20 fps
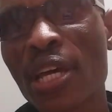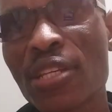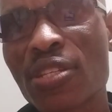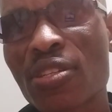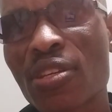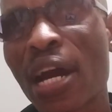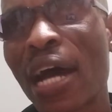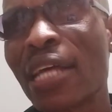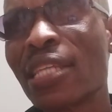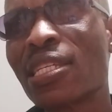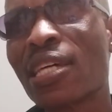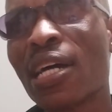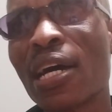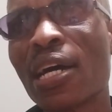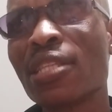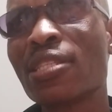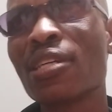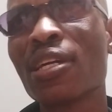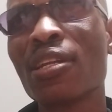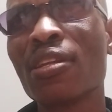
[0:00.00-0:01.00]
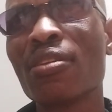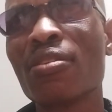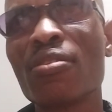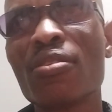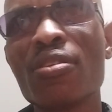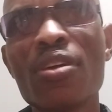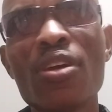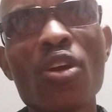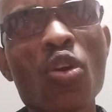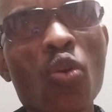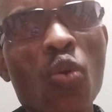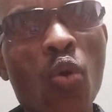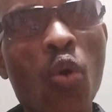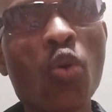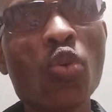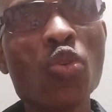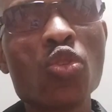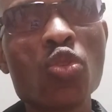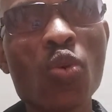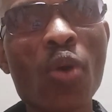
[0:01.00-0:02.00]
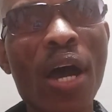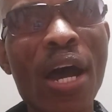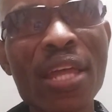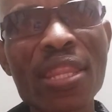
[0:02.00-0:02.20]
scattered and go to